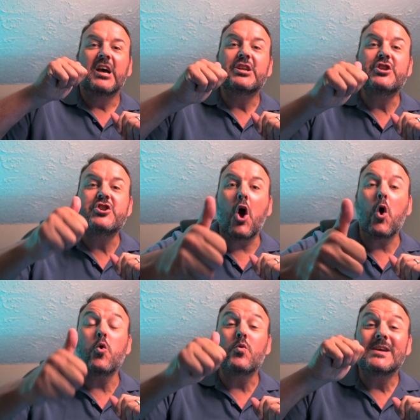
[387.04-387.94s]

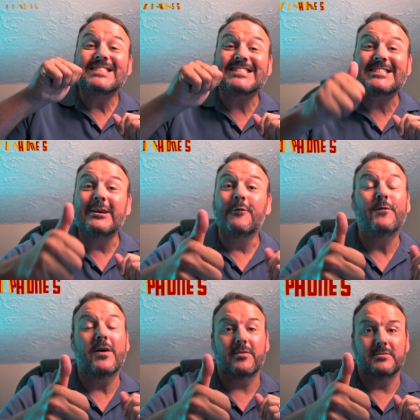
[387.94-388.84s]
no cell
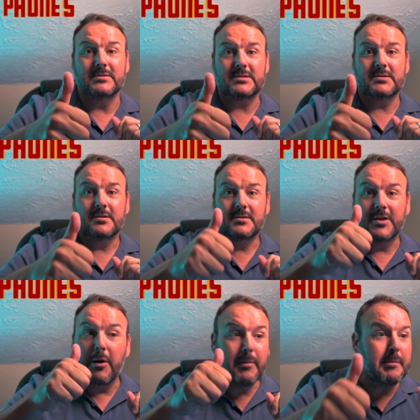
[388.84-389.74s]
phones,
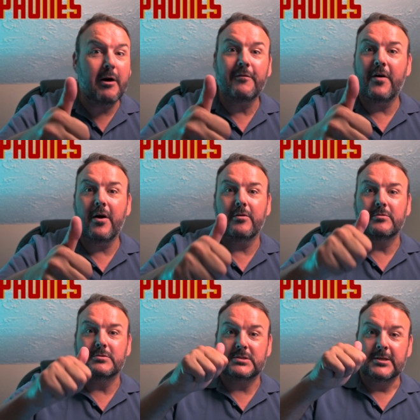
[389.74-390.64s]
no mobile
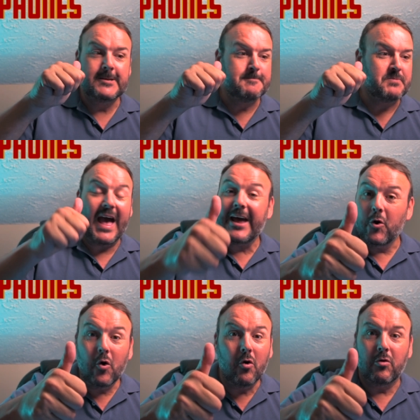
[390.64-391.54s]
phones at
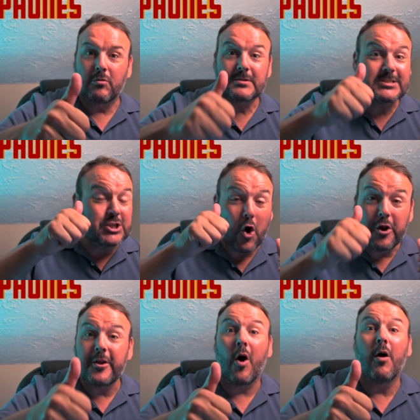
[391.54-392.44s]
all. Turn
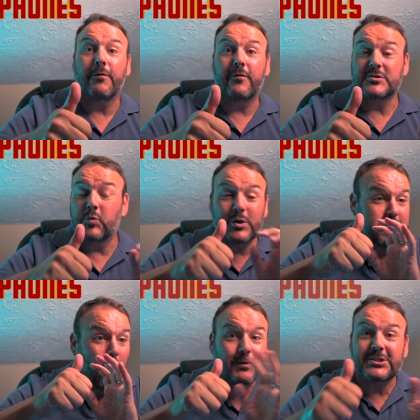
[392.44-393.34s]
it off, switch it
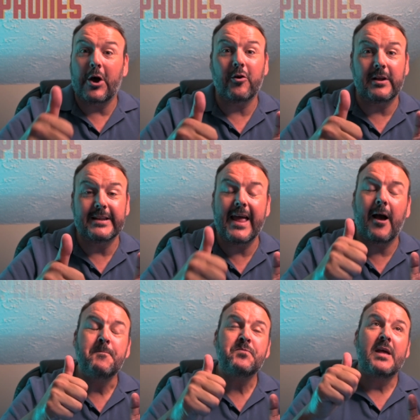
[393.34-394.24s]
off totally. Now,
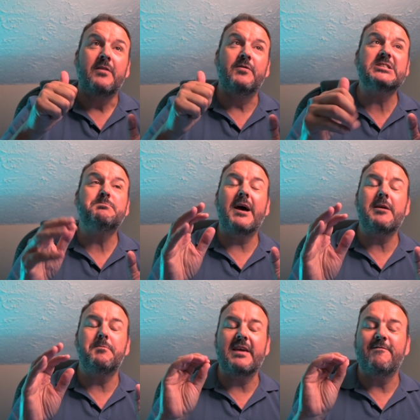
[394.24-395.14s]
this may
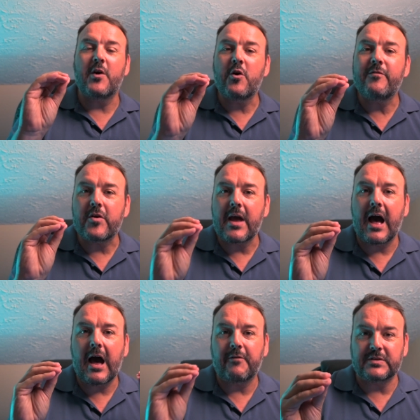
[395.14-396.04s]
be very, very
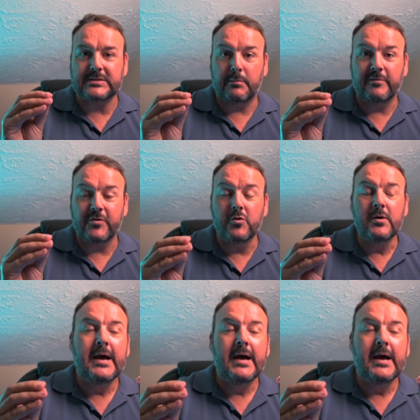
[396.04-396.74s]
hard for some of you